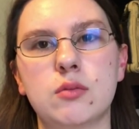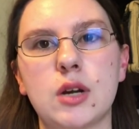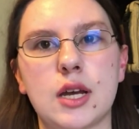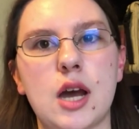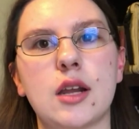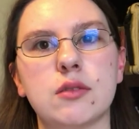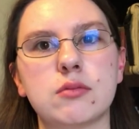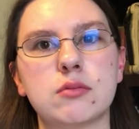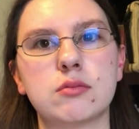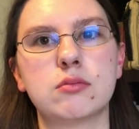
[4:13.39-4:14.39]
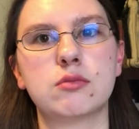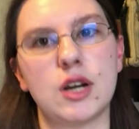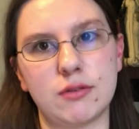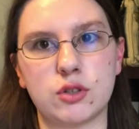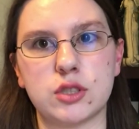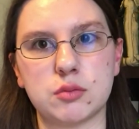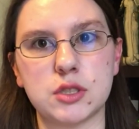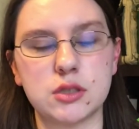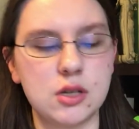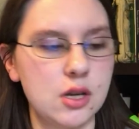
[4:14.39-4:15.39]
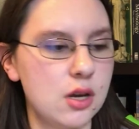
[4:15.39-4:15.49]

when I got it right after Christmas.